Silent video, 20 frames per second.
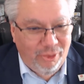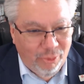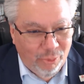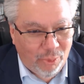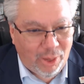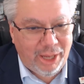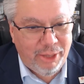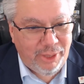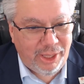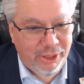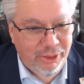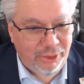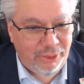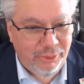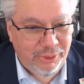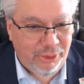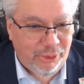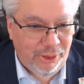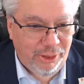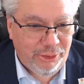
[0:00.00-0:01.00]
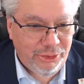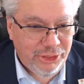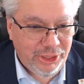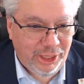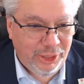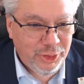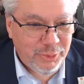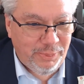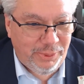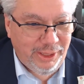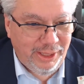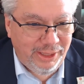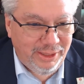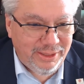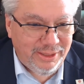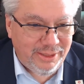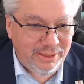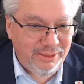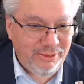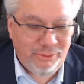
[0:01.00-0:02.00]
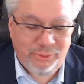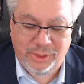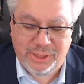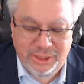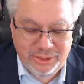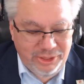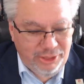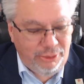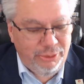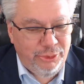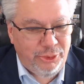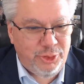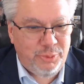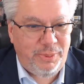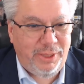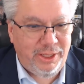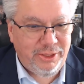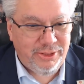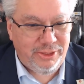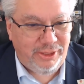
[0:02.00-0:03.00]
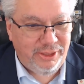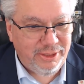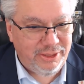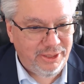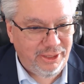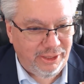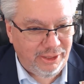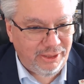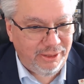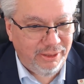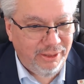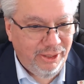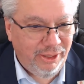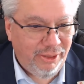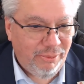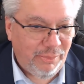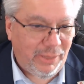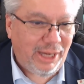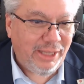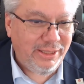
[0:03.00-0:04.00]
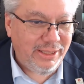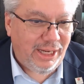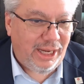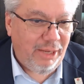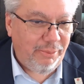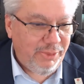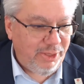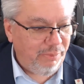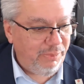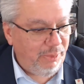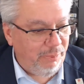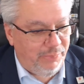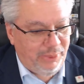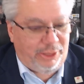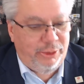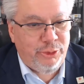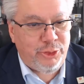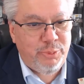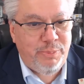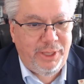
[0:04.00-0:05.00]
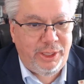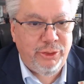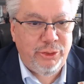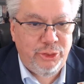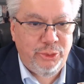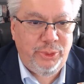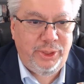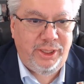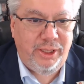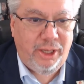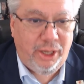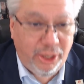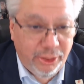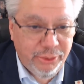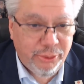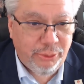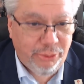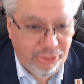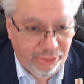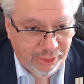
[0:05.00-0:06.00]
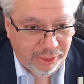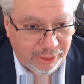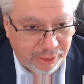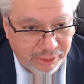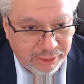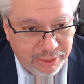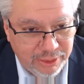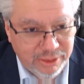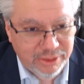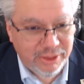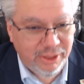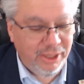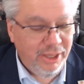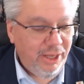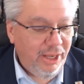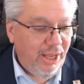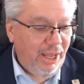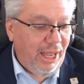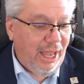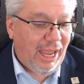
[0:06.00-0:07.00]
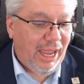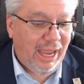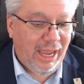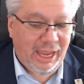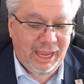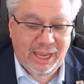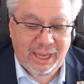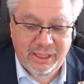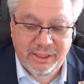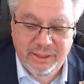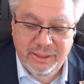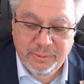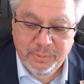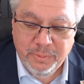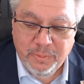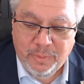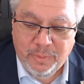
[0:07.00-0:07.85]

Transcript: why do I go to an oil change place? Well, because they're the specialists in it. My time could be better spent doing other things. And